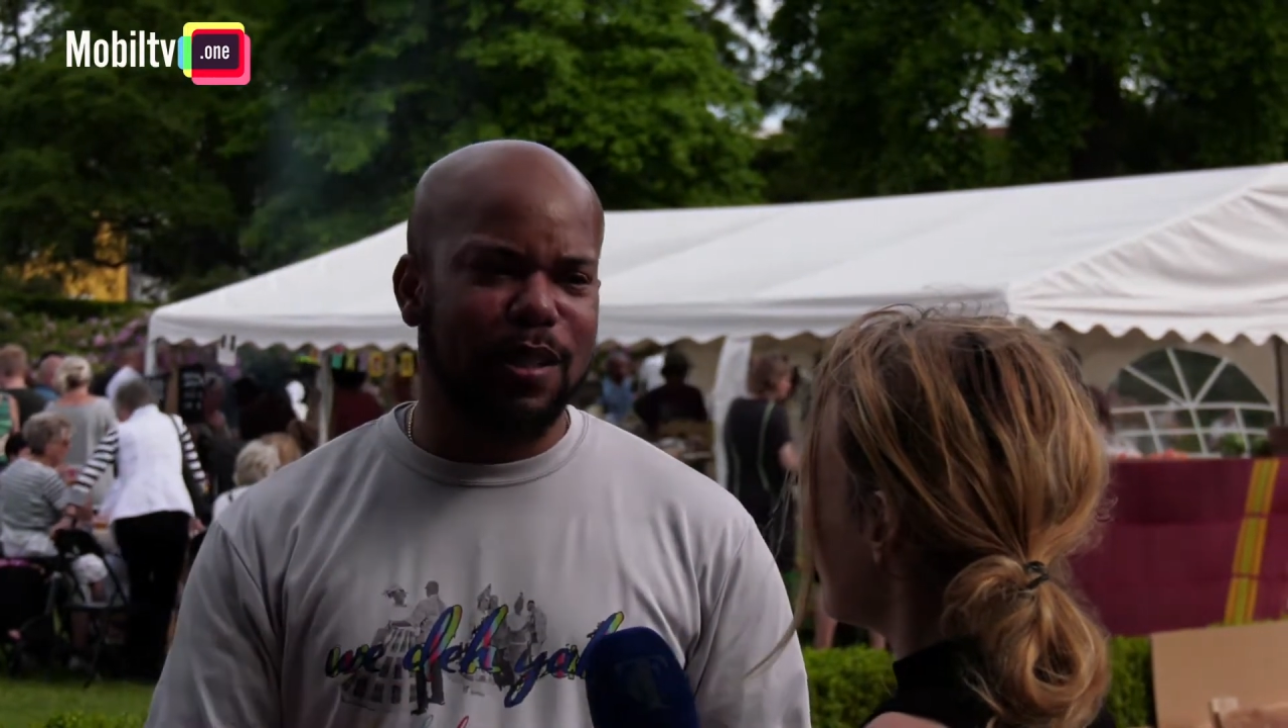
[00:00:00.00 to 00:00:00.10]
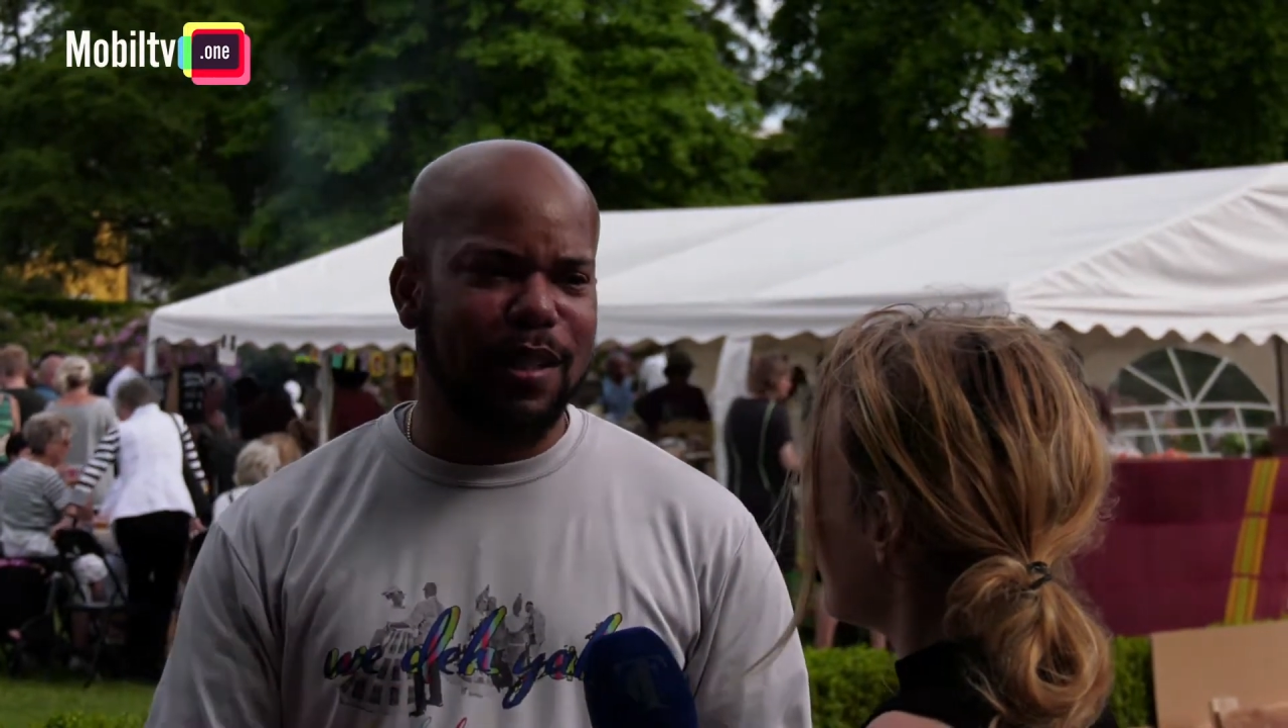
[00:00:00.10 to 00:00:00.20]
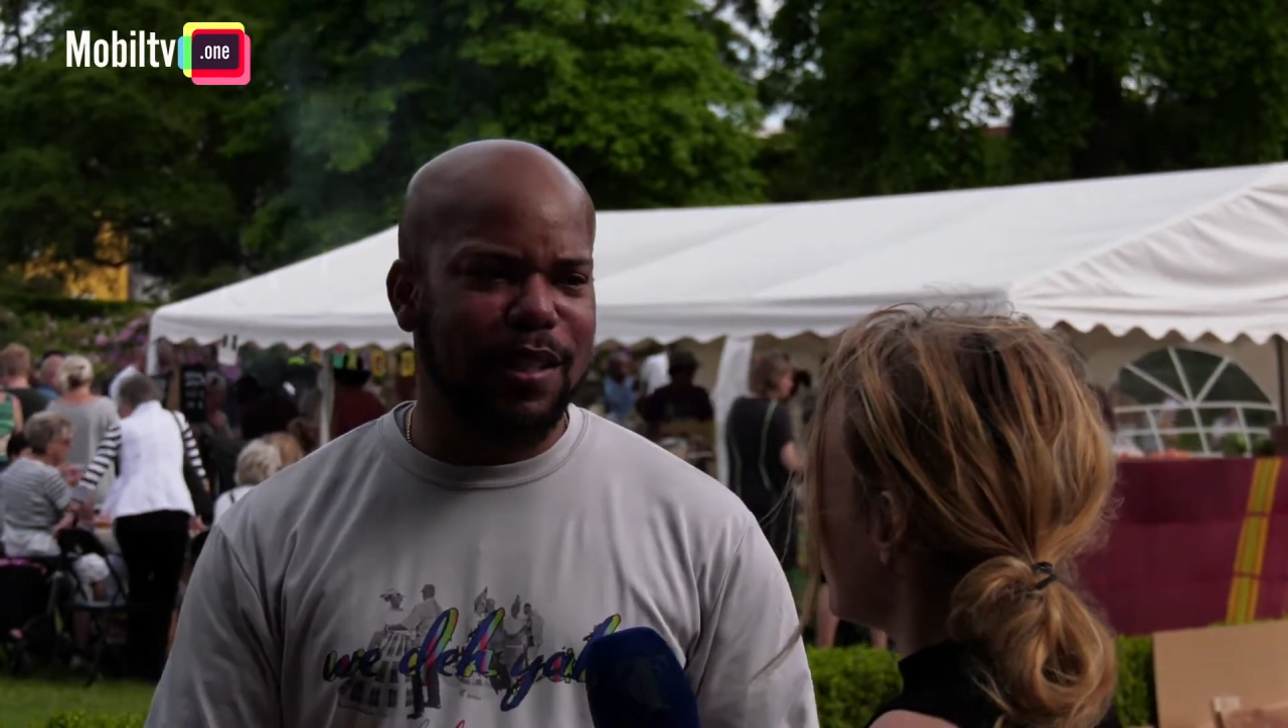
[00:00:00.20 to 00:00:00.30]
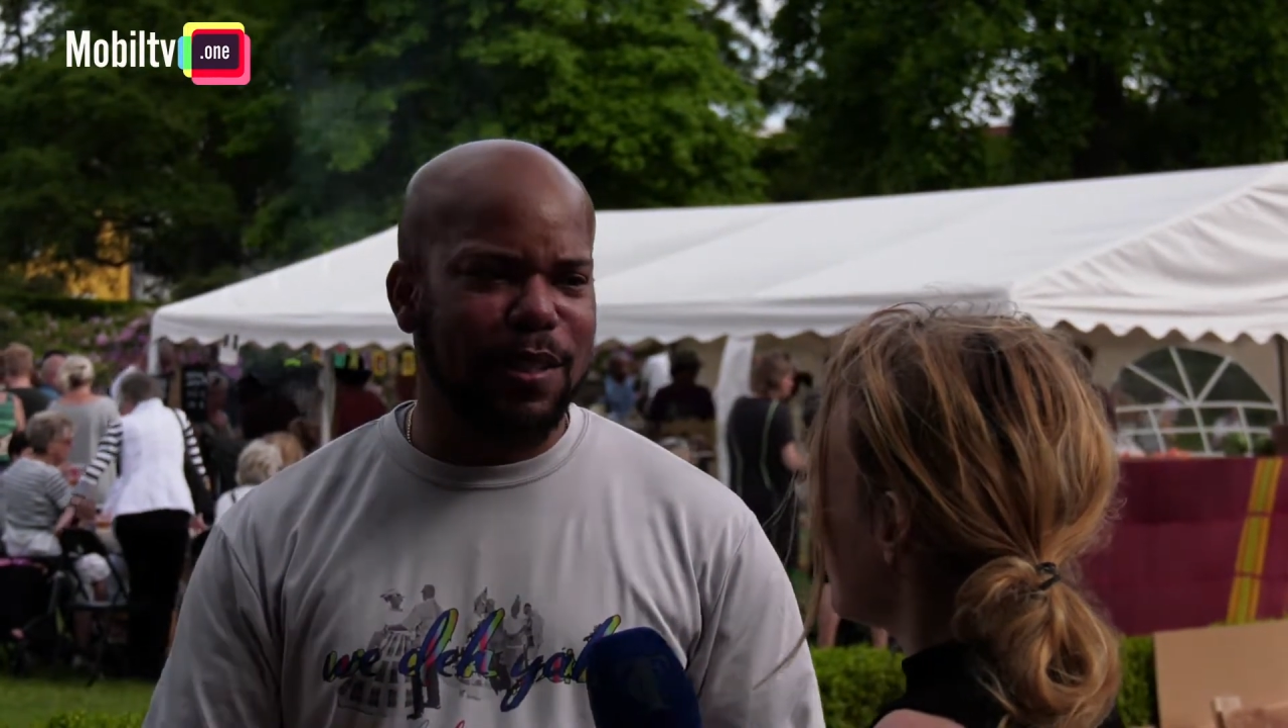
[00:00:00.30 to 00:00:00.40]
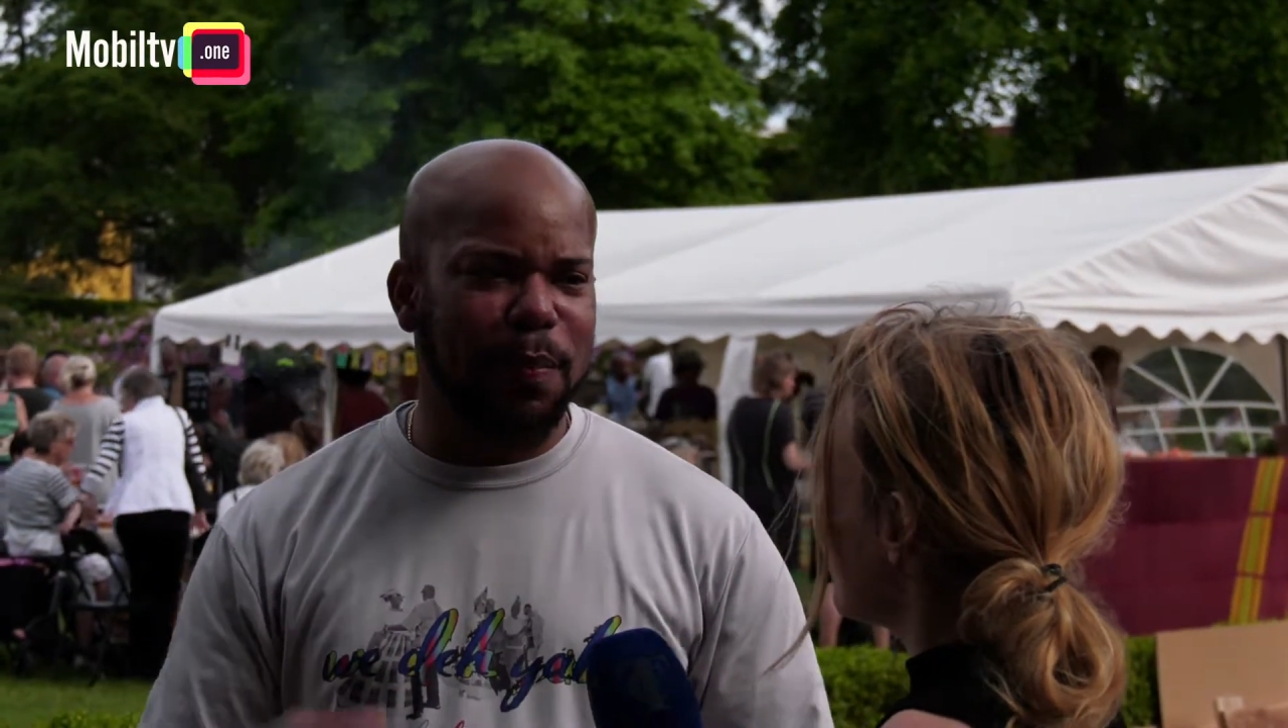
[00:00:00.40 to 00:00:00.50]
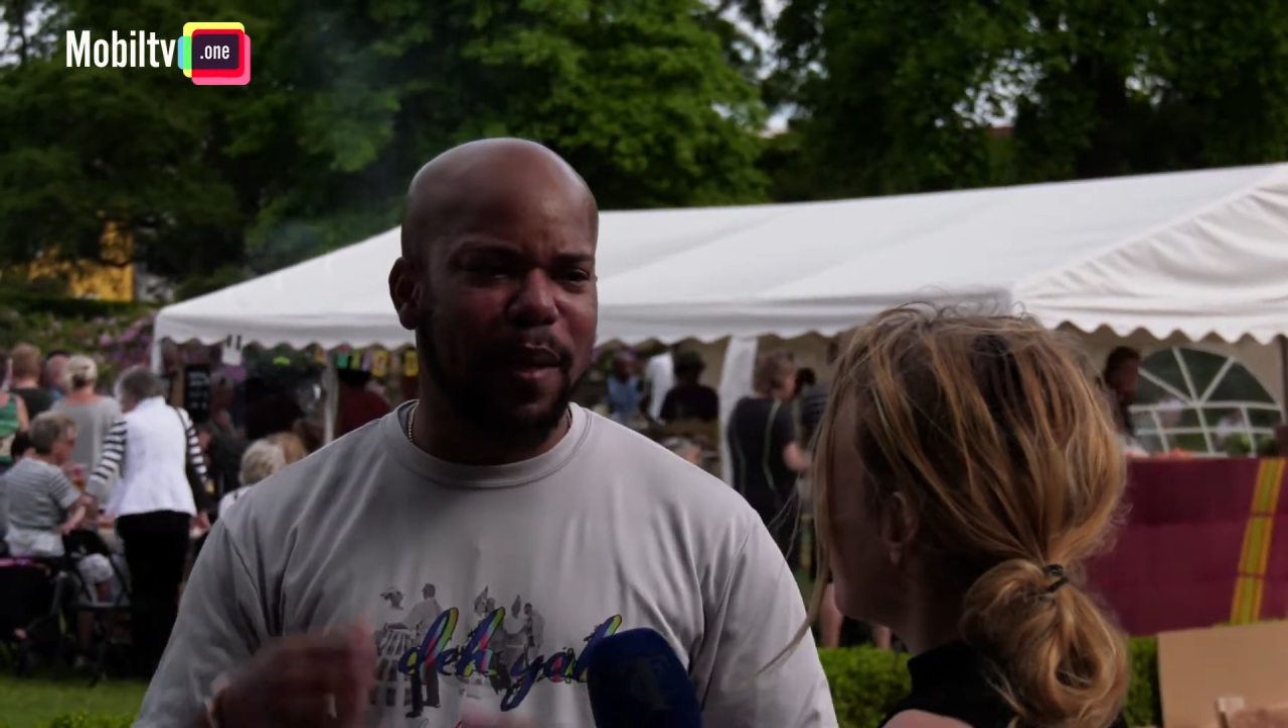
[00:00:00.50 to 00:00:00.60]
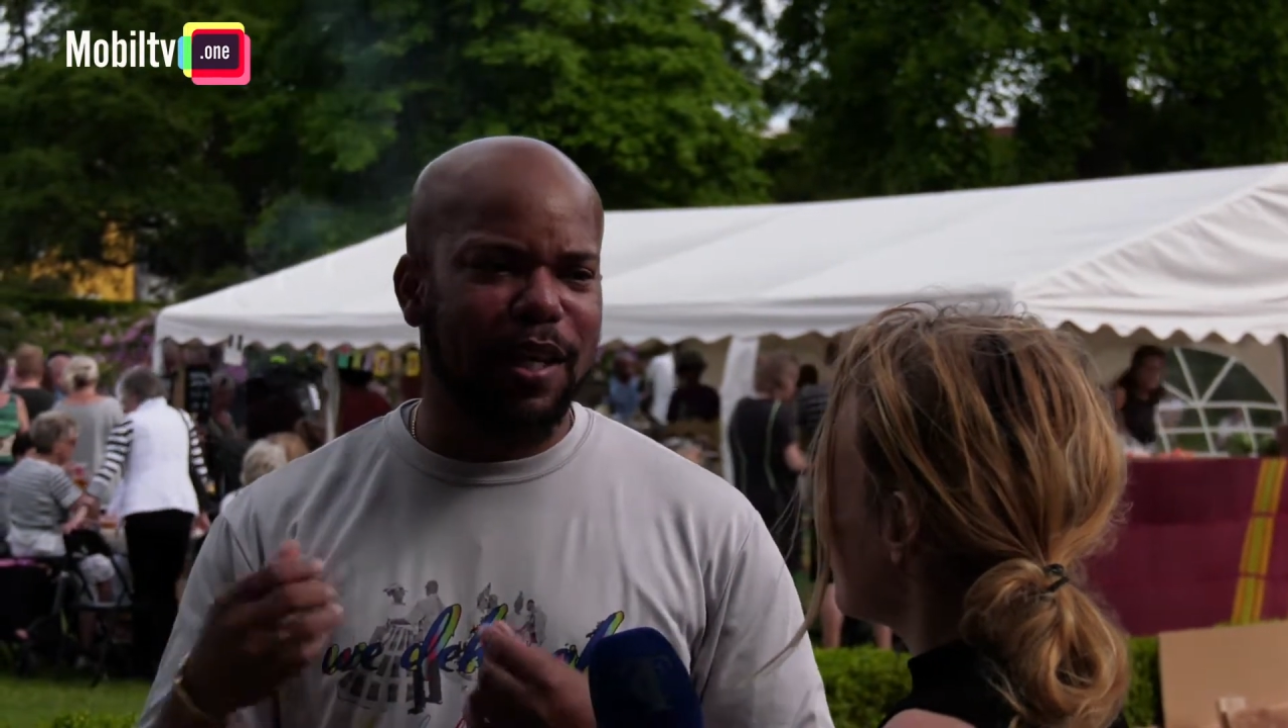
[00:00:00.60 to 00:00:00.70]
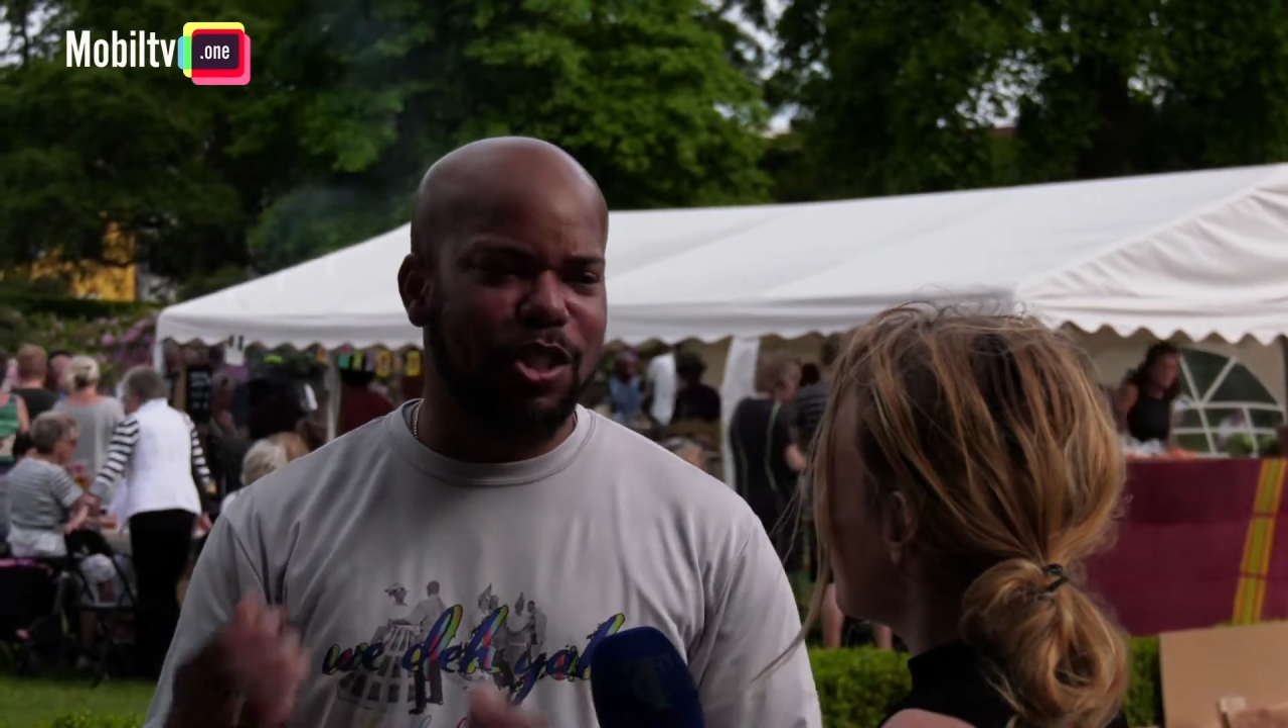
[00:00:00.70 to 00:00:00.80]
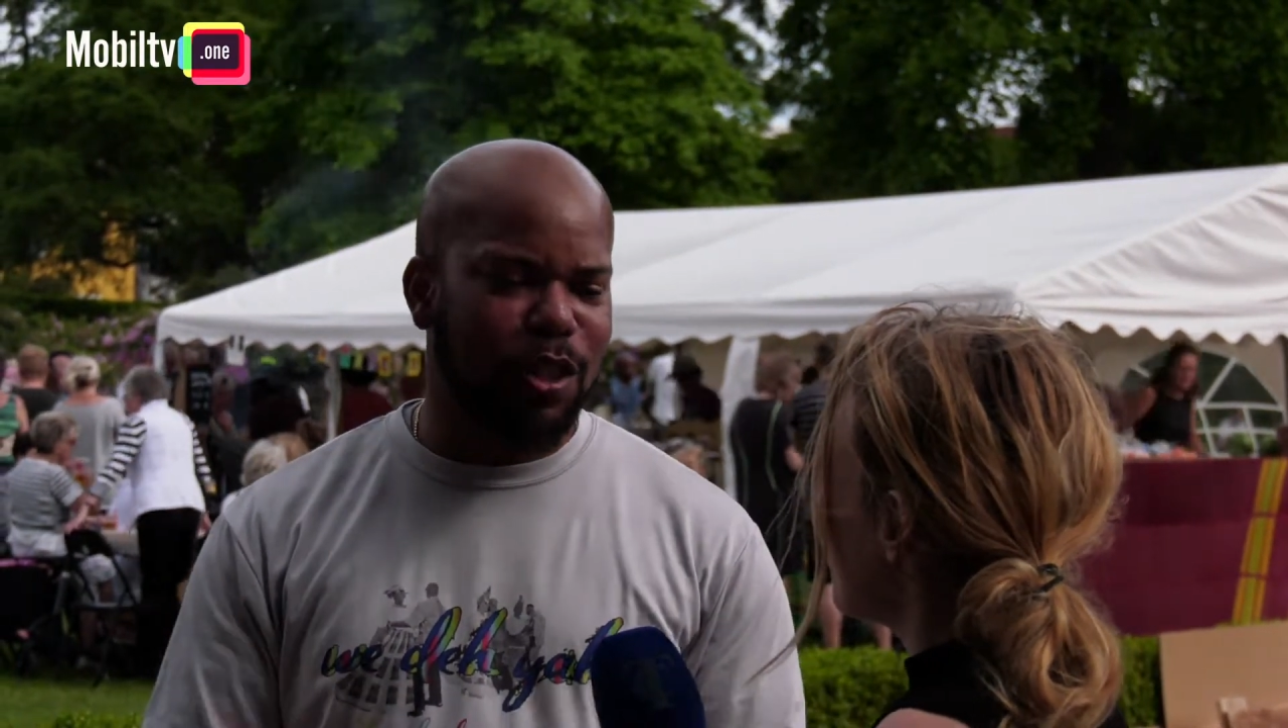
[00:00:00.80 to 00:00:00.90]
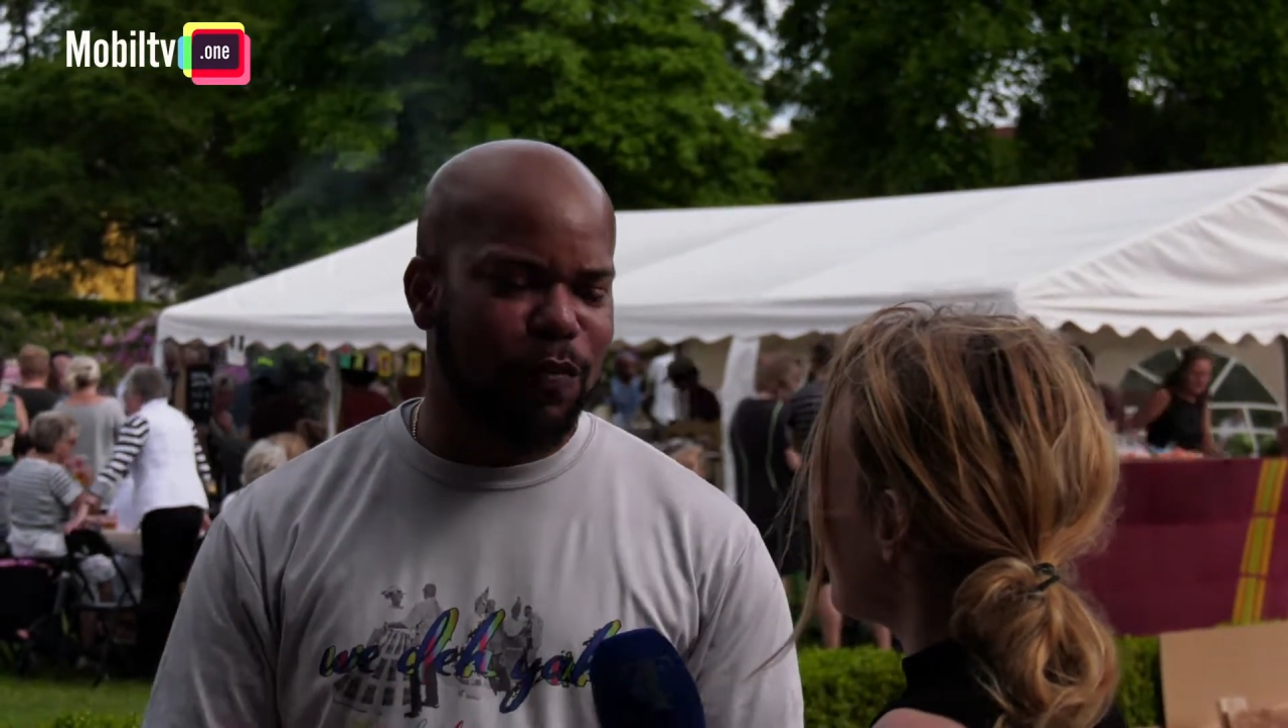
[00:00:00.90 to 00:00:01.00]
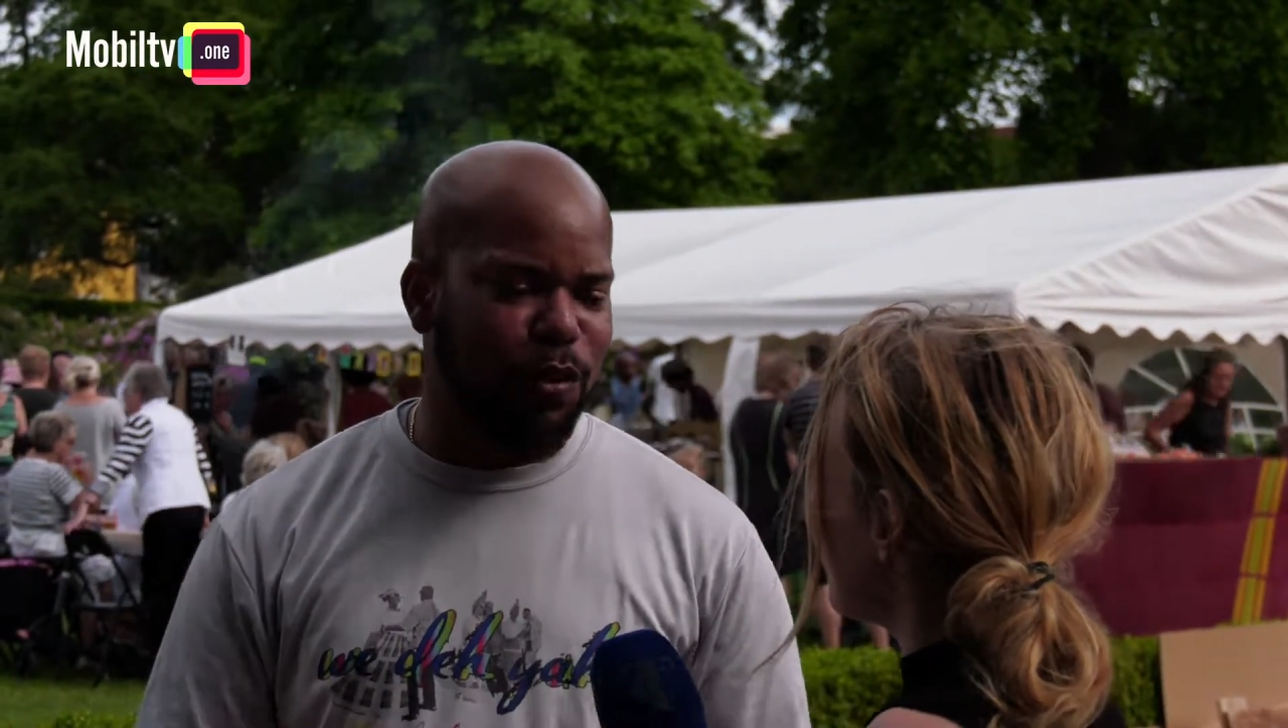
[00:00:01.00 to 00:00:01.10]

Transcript: these makeshift